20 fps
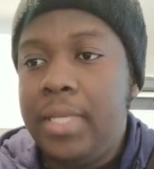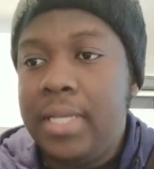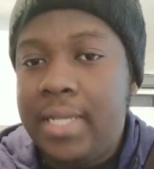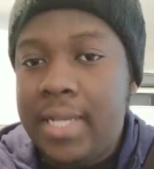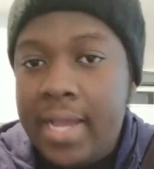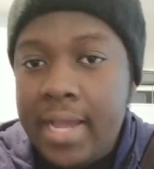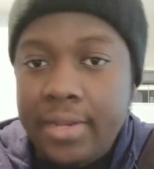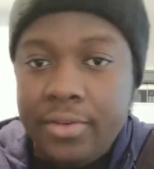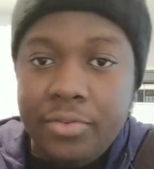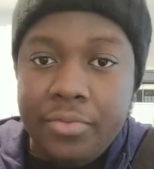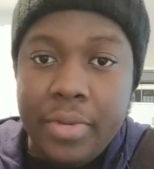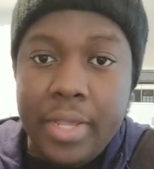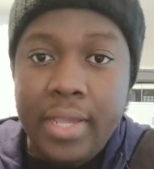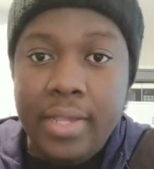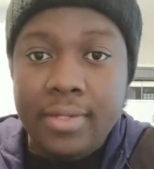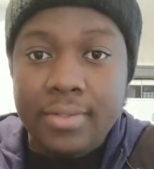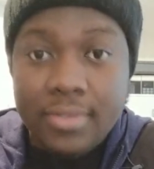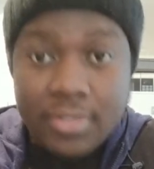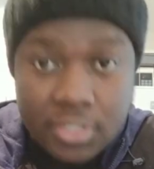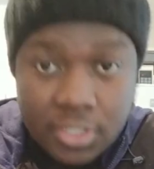
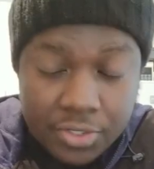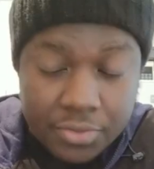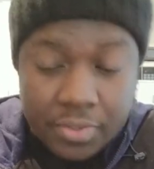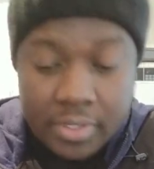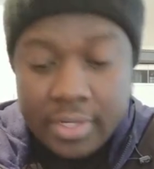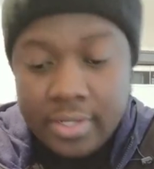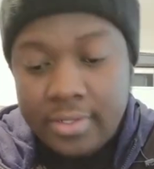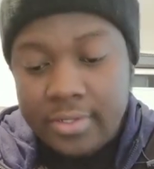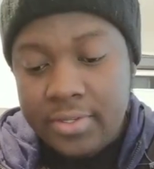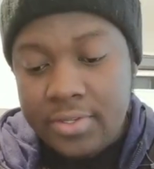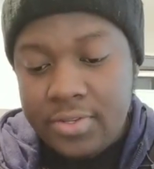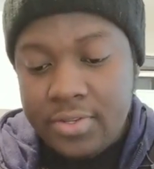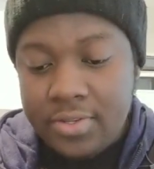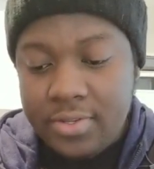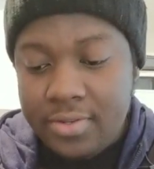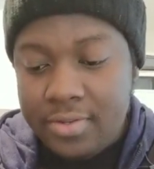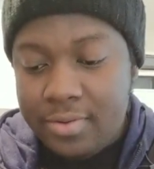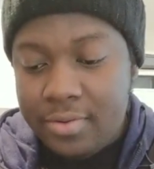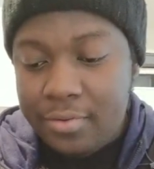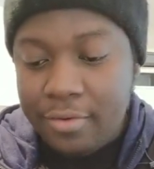gathering
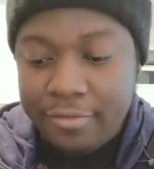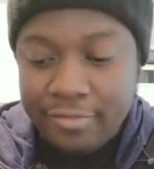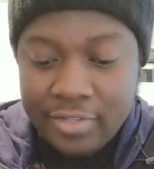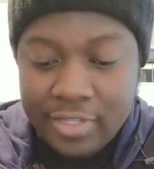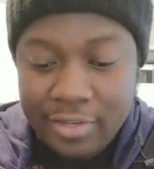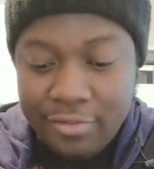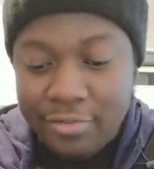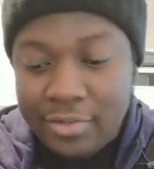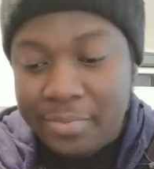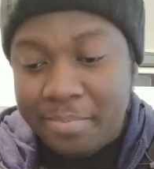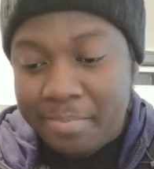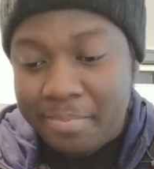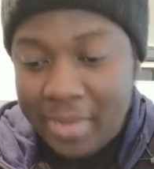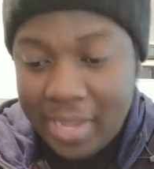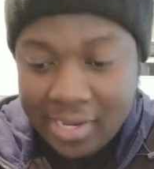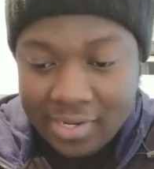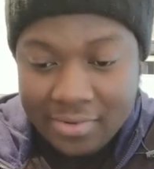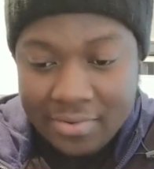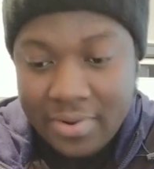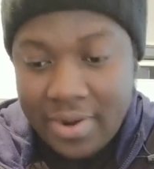students with different
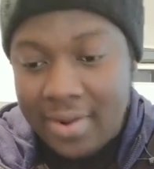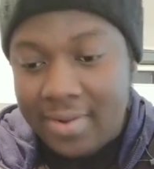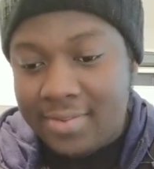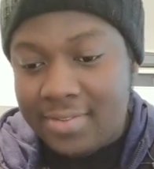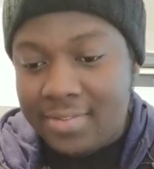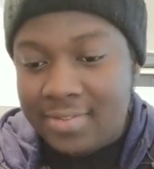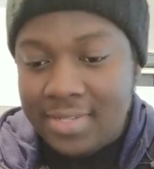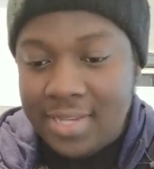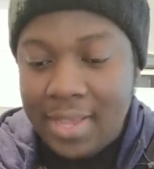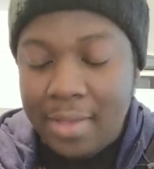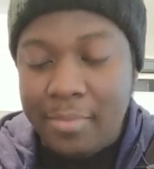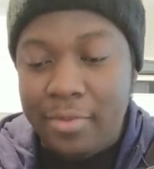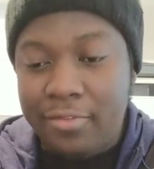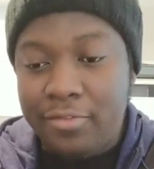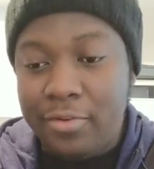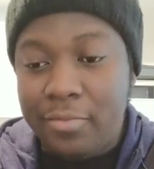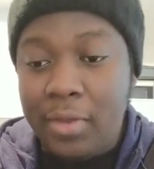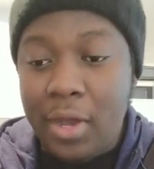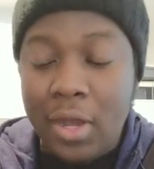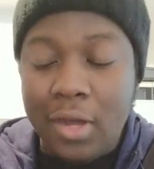backgrounds coming
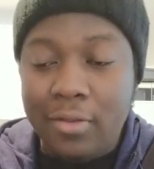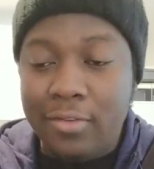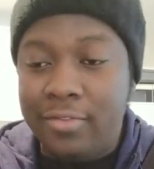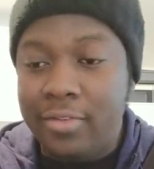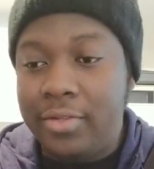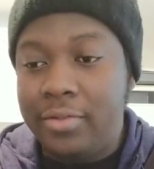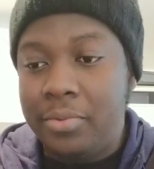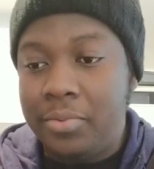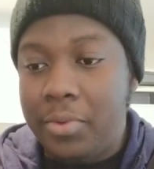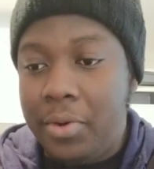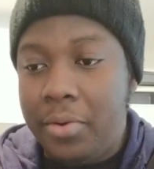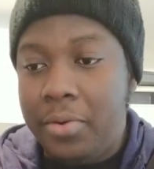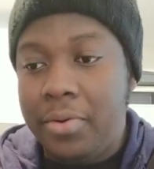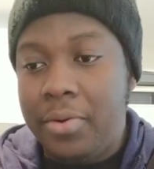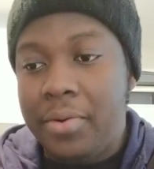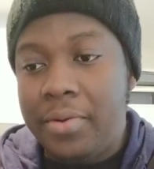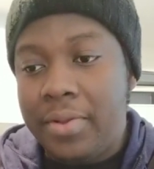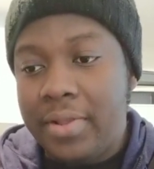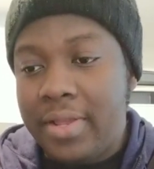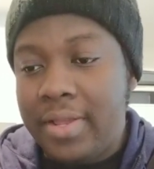from all over the
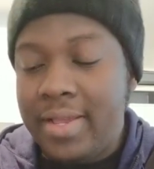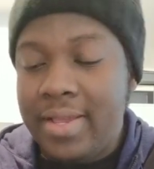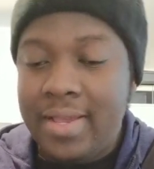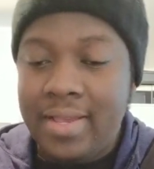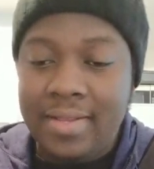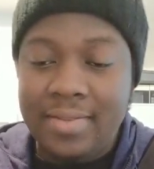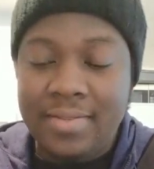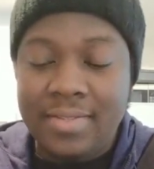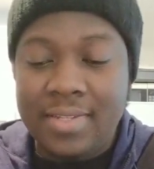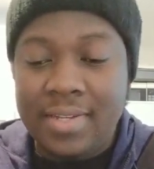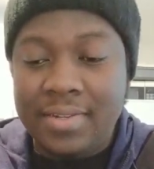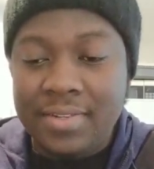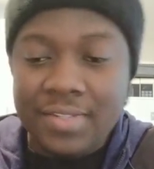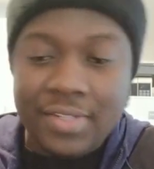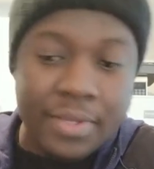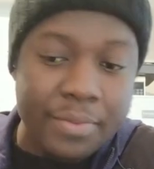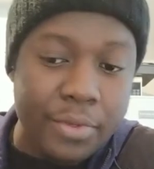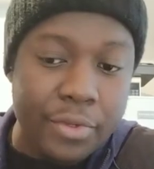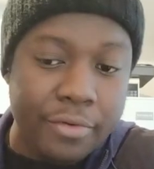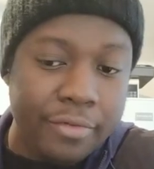world. Inside the
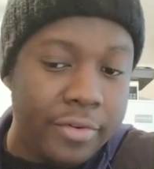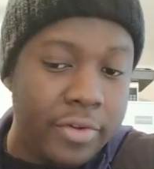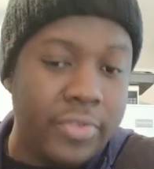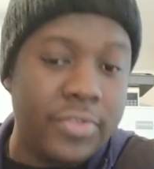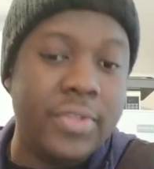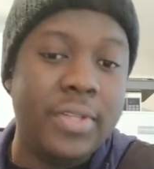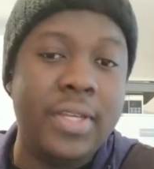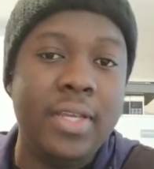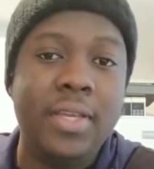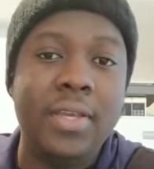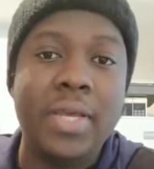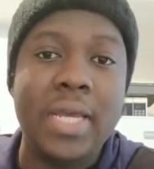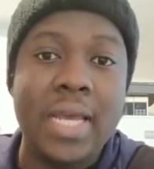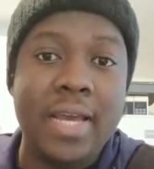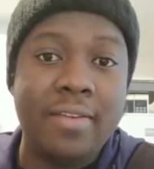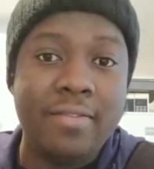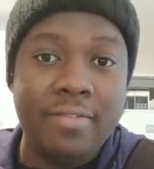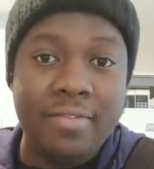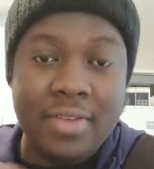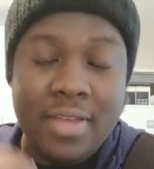same university, you
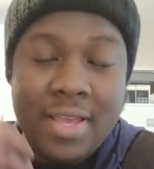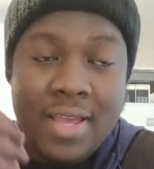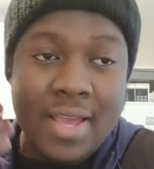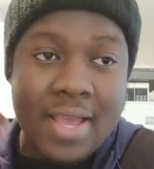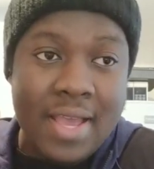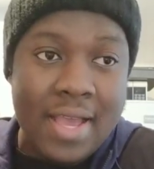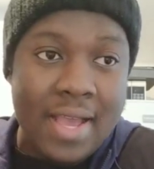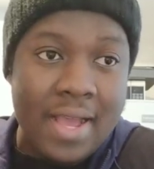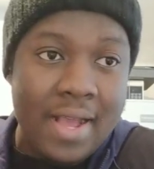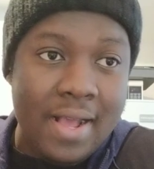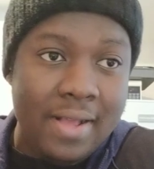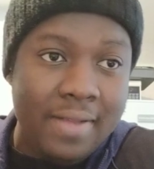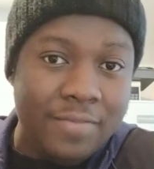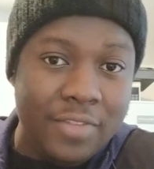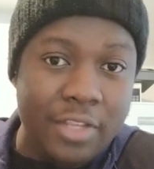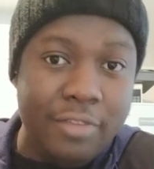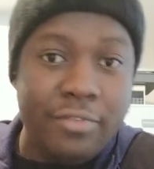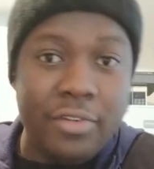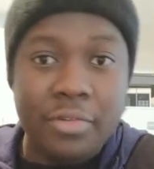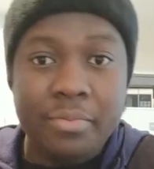have
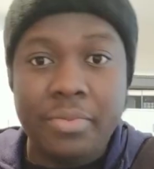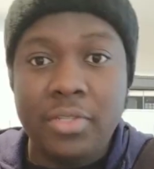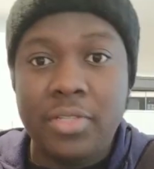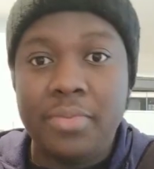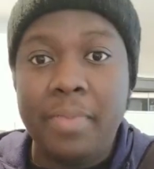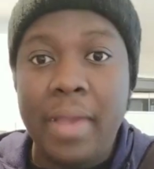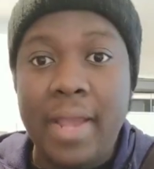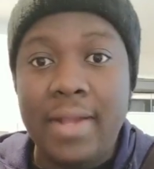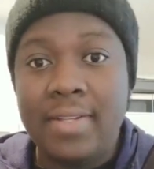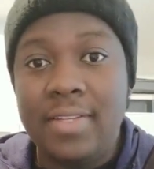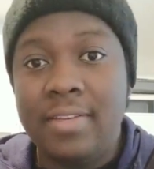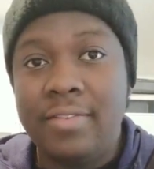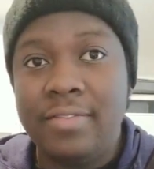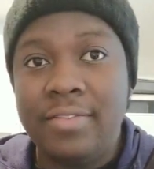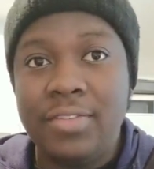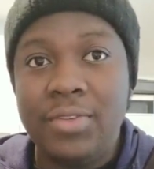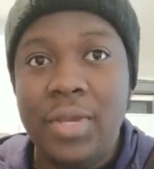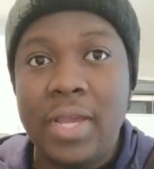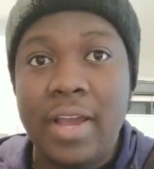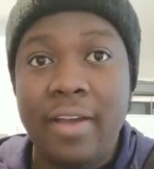different
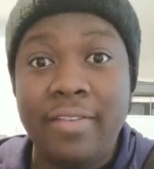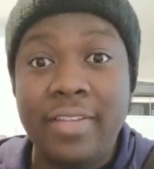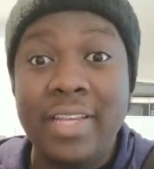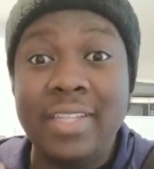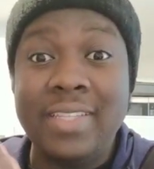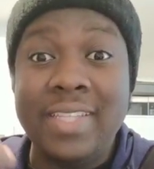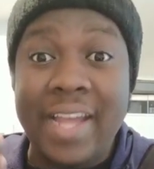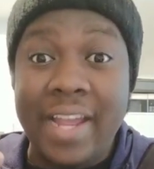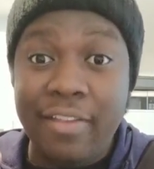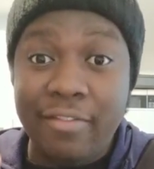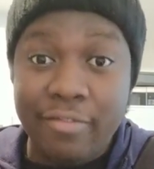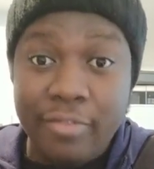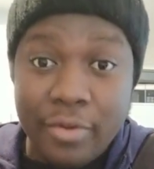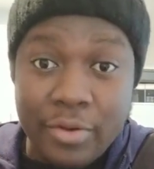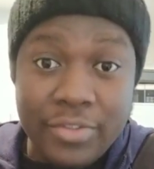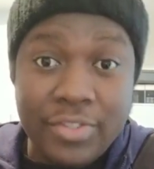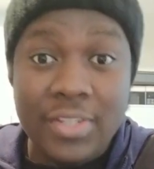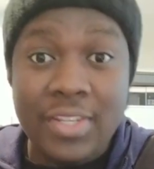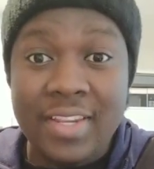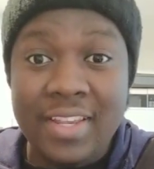perspectives, you have a
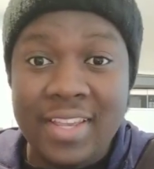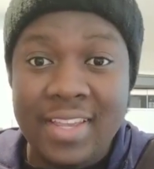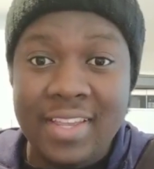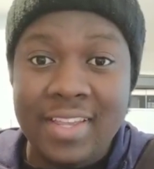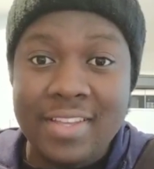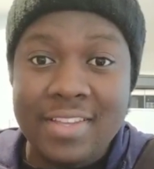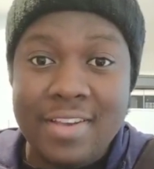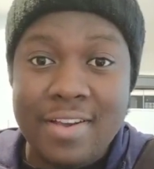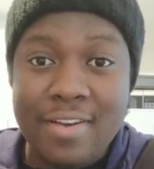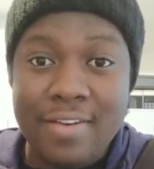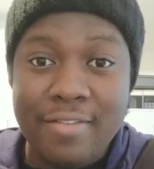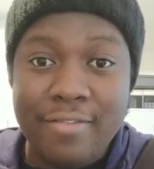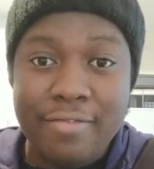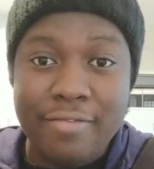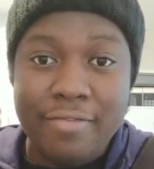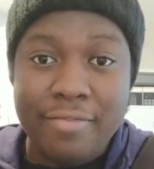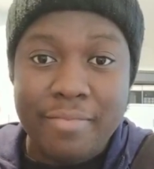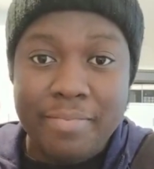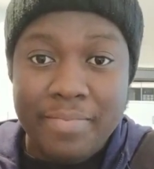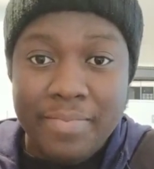diversity of
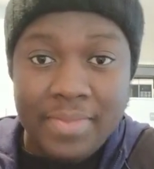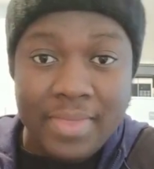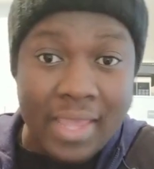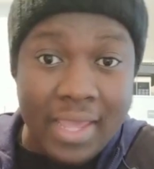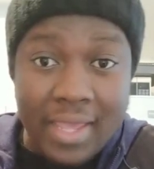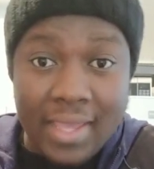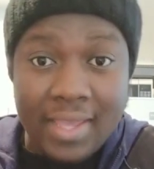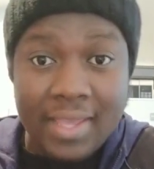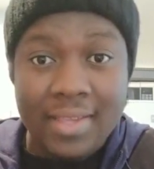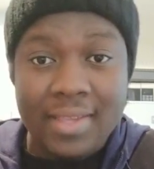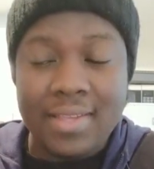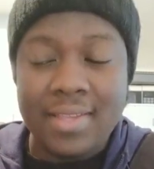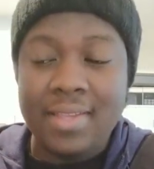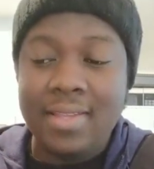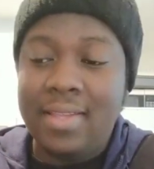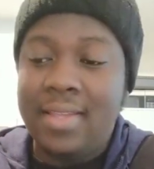thinking,